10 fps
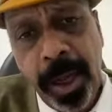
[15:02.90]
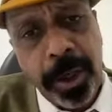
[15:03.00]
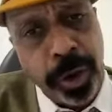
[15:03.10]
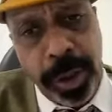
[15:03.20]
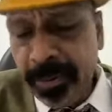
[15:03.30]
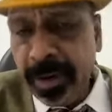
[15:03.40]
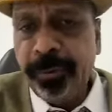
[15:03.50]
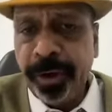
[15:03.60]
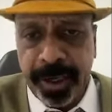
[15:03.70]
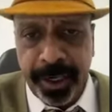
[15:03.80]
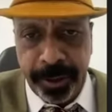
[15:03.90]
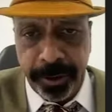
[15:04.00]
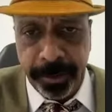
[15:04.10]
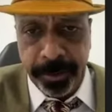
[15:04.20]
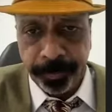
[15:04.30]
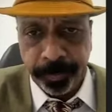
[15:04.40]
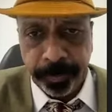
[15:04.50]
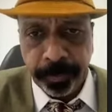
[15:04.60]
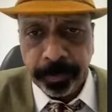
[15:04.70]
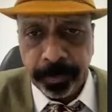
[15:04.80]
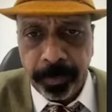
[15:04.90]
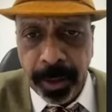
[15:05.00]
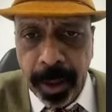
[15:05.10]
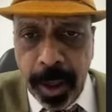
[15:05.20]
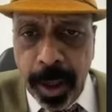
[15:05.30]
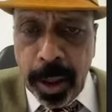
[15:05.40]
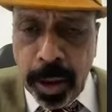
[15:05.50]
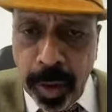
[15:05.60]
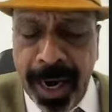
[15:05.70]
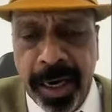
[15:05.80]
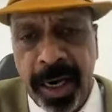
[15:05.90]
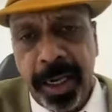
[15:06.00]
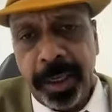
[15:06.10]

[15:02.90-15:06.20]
So never forget, your handling